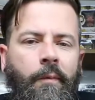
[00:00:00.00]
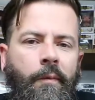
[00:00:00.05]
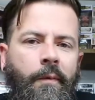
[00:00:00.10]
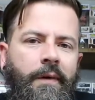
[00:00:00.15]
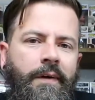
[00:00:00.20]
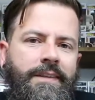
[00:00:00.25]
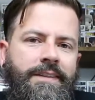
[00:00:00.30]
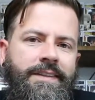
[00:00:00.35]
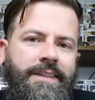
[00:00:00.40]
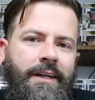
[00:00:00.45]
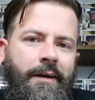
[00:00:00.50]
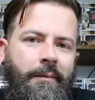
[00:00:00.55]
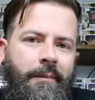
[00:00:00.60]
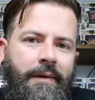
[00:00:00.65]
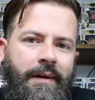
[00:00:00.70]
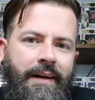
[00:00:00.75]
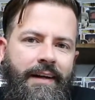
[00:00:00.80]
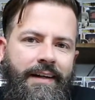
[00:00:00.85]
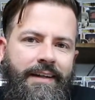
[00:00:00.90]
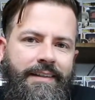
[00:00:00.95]
What's up,
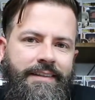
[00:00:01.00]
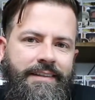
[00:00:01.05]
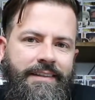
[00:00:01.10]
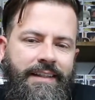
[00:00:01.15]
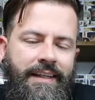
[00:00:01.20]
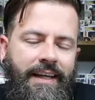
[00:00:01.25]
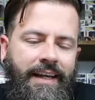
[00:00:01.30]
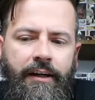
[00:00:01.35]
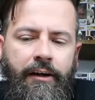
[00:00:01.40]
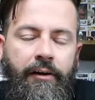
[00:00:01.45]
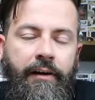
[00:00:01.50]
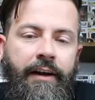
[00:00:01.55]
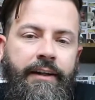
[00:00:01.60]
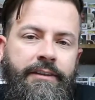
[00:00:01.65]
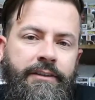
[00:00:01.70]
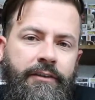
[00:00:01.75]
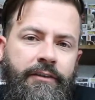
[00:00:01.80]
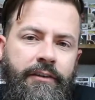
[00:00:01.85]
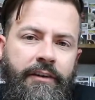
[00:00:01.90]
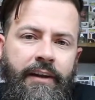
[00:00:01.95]
guys? Okay,
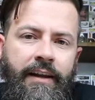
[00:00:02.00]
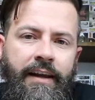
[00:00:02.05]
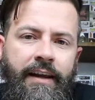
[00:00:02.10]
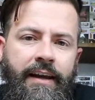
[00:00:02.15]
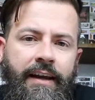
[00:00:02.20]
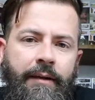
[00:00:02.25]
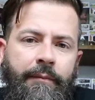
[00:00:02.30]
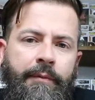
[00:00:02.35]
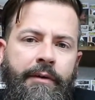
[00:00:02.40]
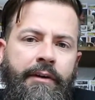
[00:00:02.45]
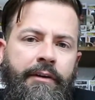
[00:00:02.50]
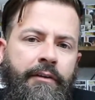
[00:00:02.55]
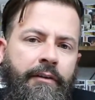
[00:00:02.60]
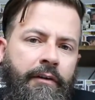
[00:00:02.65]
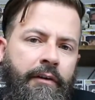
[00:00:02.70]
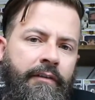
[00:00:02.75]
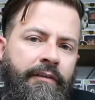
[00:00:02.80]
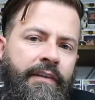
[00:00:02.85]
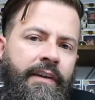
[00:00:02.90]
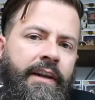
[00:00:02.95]
so today I'm going to
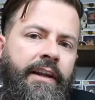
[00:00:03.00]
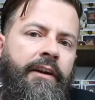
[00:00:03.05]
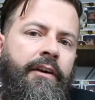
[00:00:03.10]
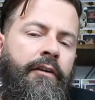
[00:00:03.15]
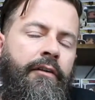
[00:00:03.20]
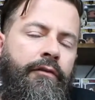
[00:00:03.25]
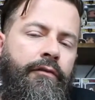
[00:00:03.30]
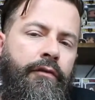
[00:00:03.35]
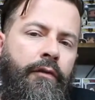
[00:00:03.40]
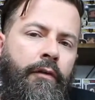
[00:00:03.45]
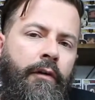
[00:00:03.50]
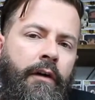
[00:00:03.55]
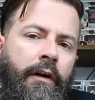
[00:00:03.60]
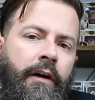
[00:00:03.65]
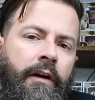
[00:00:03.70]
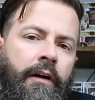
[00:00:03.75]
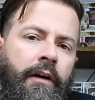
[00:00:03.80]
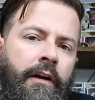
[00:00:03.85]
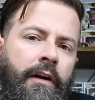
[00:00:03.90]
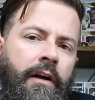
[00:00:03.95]
do a video
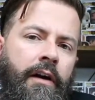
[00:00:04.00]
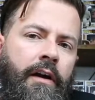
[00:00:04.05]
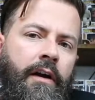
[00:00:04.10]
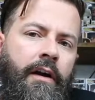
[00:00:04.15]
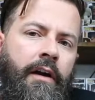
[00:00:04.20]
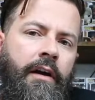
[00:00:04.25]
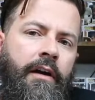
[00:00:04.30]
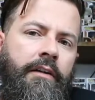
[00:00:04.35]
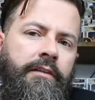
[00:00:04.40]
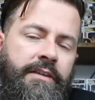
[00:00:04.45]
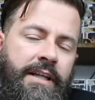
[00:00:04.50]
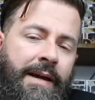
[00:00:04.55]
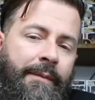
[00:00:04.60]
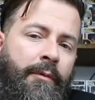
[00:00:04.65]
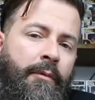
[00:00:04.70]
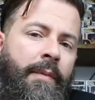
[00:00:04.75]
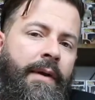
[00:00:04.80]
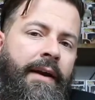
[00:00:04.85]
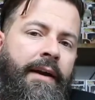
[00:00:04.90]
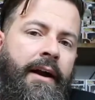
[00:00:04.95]
for
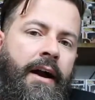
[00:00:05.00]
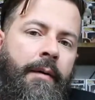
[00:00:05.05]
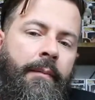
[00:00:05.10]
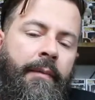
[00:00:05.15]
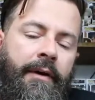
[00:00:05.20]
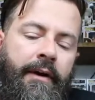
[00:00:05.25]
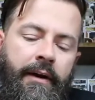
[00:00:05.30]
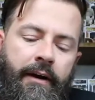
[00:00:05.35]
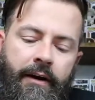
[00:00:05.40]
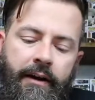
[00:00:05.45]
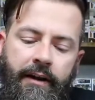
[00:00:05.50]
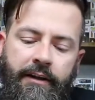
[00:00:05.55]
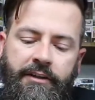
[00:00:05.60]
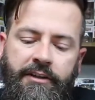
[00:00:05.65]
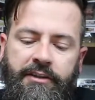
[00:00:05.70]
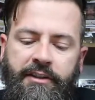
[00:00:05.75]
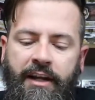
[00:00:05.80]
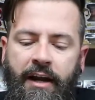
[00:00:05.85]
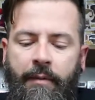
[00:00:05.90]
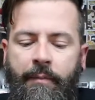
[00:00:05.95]
Tampa Bay Comic-Con. I
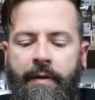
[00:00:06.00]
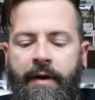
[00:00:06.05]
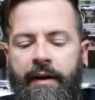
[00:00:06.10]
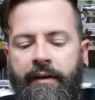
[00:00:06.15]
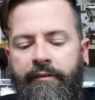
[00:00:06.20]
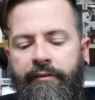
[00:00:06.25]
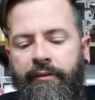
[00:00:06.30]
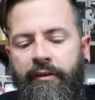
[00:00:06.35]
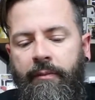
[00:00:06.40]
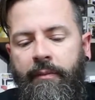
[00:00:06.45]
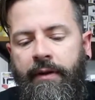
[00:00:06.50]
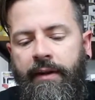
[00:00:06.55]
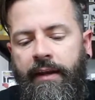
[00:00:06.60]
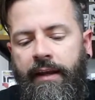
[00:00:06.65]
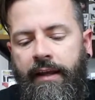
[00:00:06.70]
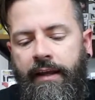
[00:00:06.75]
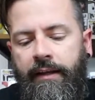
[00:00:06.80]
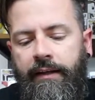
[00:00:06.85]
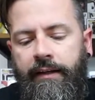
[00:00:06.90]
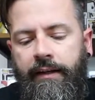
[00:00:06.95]
just got back from it
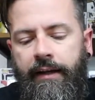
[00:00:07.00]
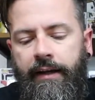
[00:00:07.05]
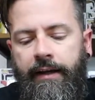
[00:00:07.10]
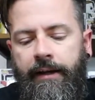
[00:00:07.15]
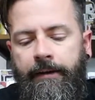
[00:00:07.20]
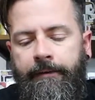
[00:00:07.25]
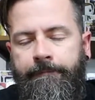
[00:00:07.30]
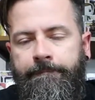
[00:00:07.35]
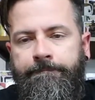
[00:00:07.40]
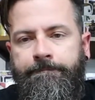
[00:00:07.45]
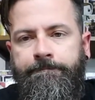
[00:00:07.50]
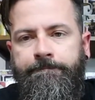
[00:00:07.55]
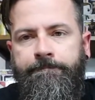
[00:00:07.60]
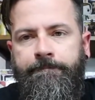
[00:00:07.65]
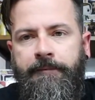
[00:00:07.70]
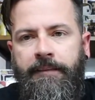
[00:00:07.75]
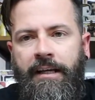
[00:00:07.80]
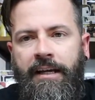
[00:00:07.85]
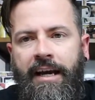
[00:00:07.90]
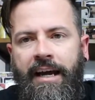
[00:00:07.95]
and I
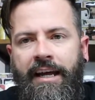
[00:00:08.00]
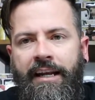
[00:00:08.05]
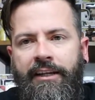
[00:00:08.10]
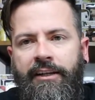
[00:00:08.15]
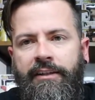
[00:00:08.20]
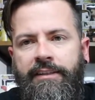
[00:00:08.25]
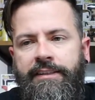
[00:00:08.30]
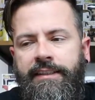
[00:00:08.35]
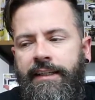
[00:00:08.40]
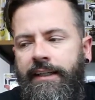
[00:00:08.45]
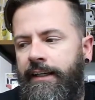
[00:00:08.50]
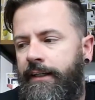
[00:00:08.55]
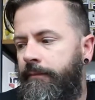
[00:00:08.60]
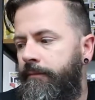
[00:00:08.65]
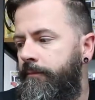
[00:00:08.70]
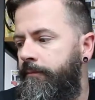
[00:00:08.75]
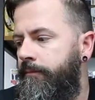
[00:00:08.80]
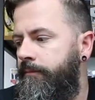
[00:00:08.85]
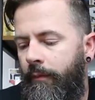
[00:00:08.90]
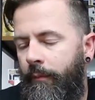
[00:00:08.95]
had a good time.